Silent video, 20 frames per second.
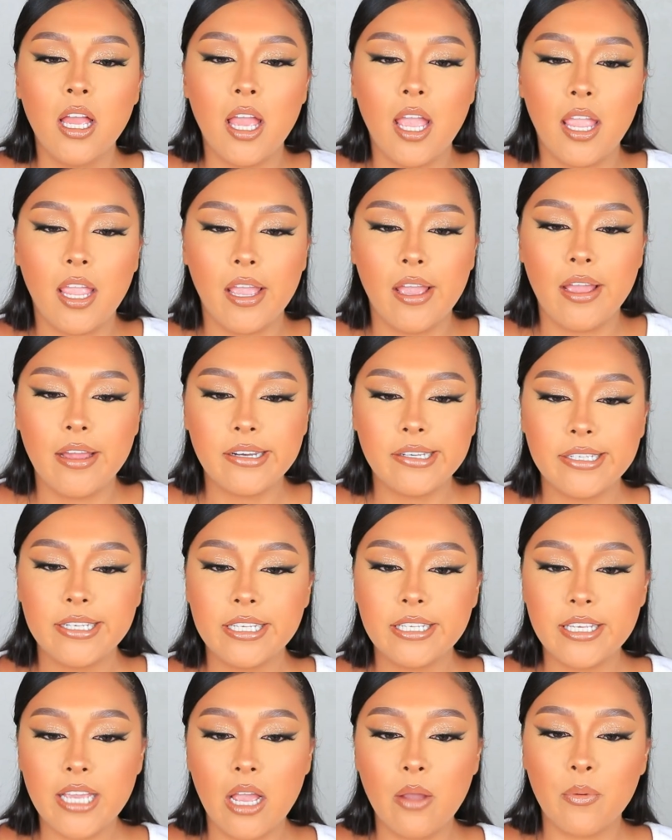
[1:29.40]
And
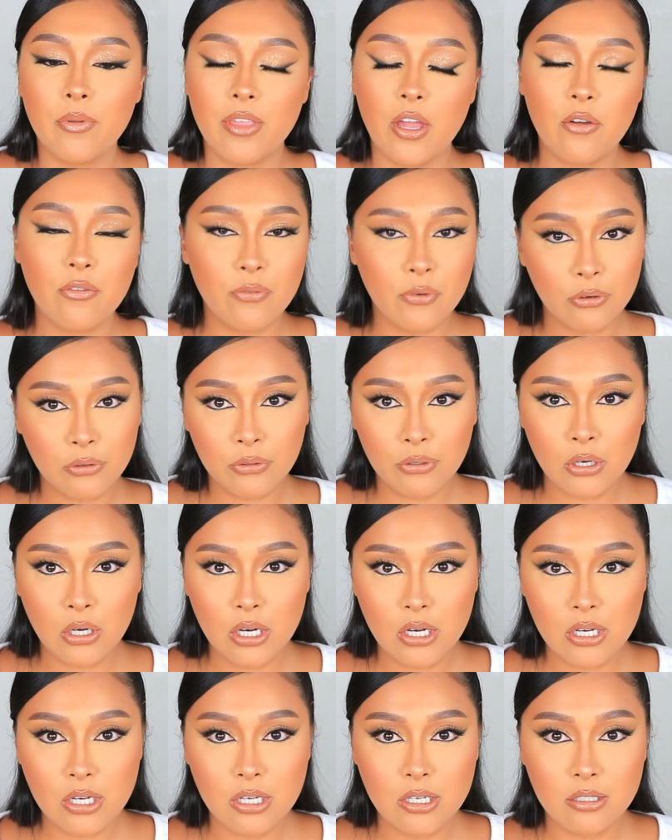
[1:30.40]
yeah, without further
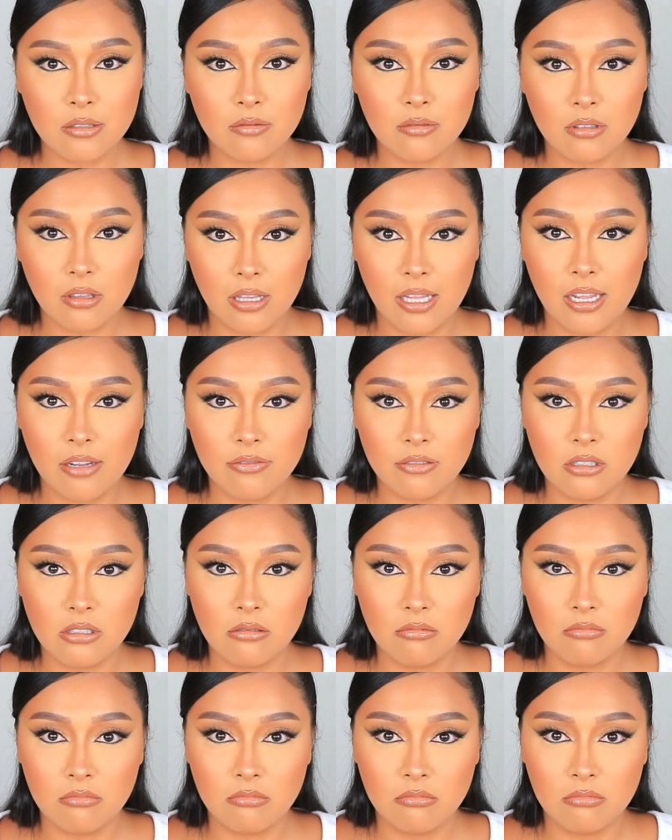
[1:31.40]
left
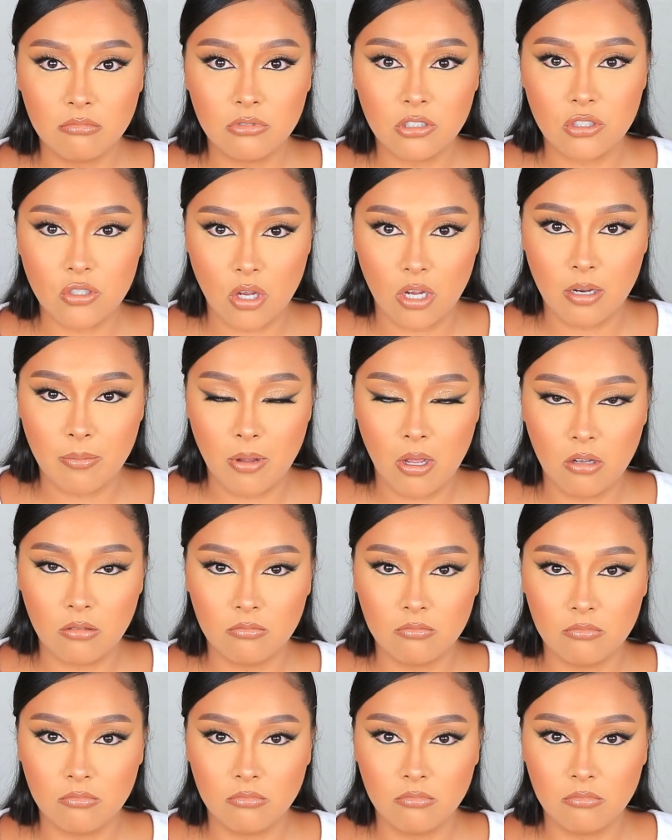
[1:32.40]
to talk
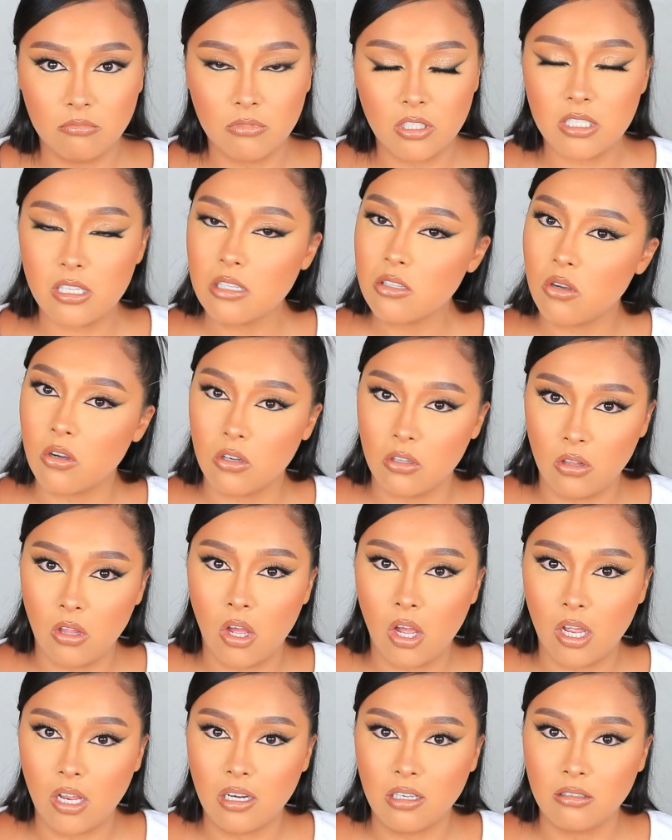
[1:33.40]
about, because I talk a
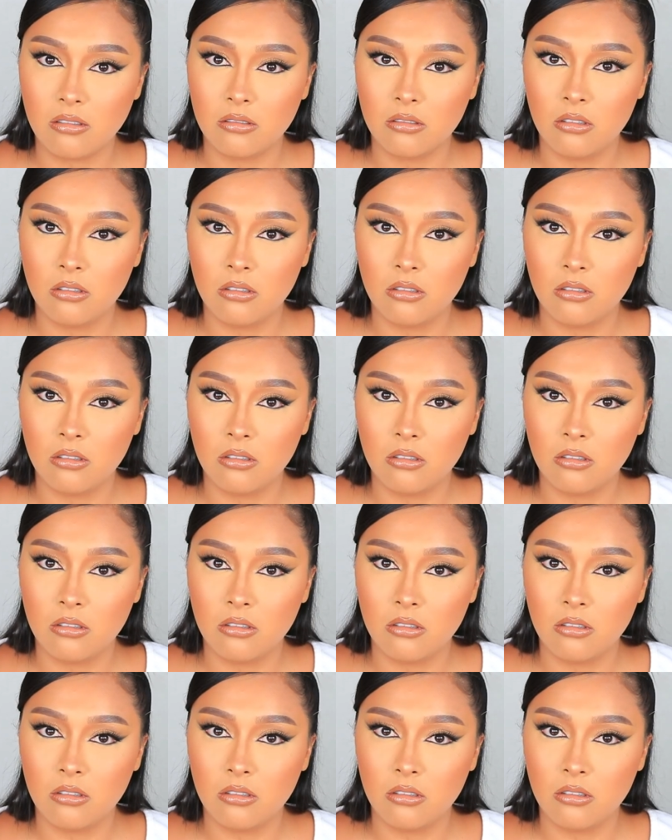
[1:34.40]
lot,